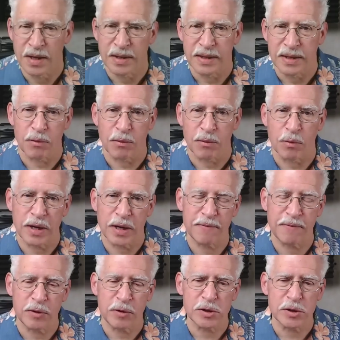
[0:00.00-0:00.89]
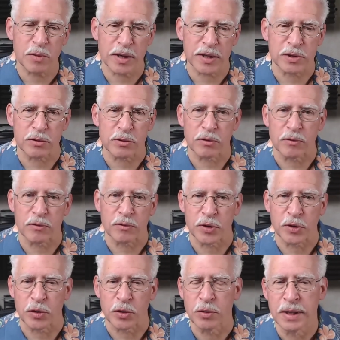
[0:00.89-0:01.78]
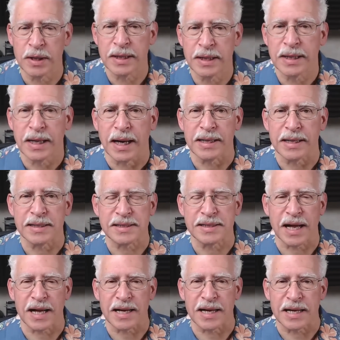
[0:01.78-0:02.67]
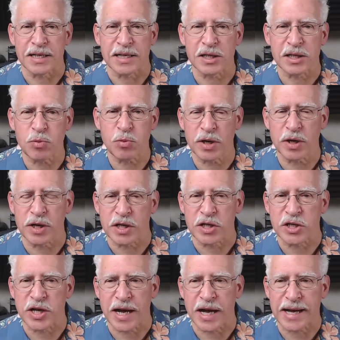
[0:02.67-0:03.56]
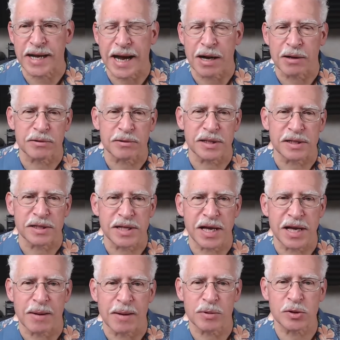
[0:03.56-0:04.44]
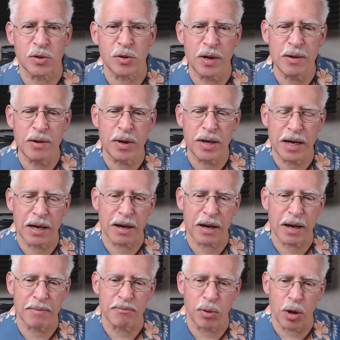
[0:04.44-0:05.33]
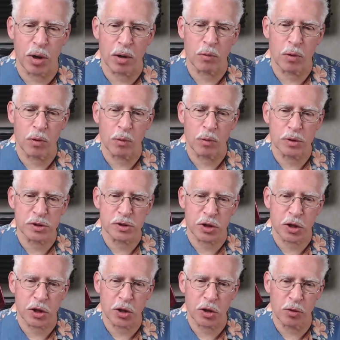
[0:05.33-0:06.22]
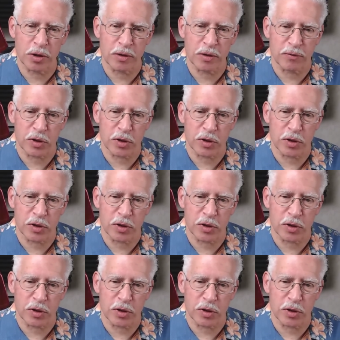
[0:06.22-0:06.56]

Now, when I first read your review, I decided I just wanted to check out these cameras. So I went out and bought what was the current